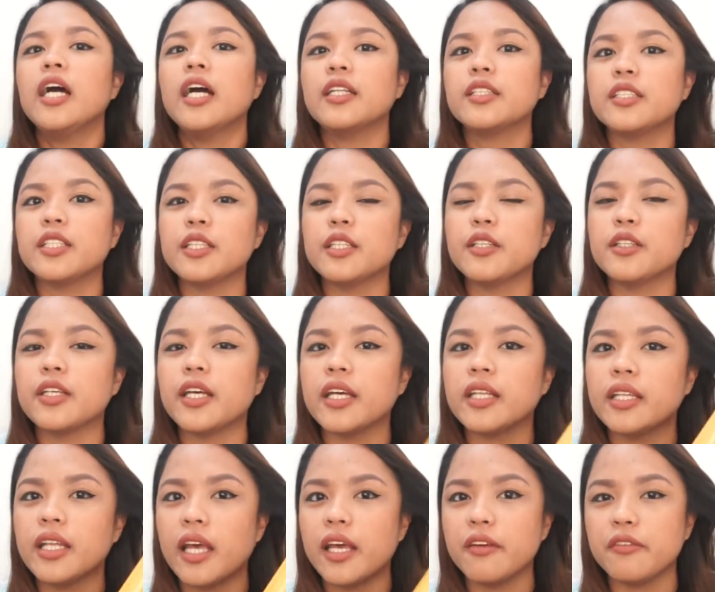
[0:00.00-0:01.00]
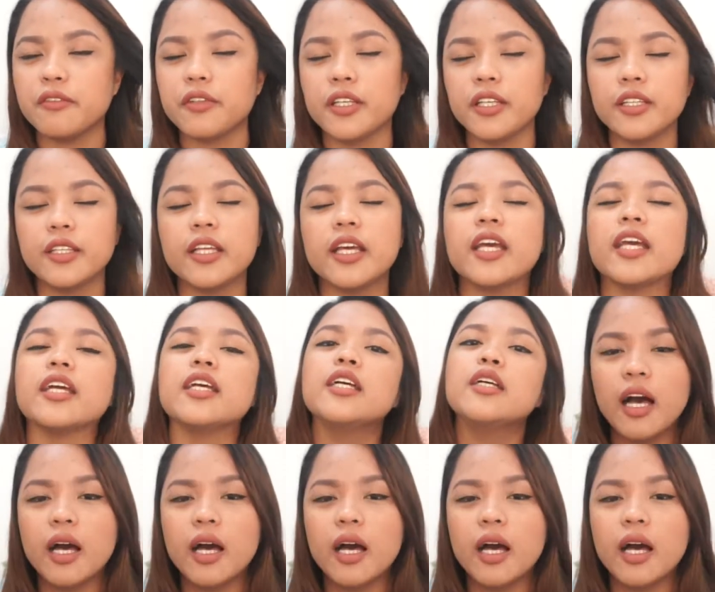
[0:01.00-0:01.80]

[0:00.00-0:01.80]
until you get everything.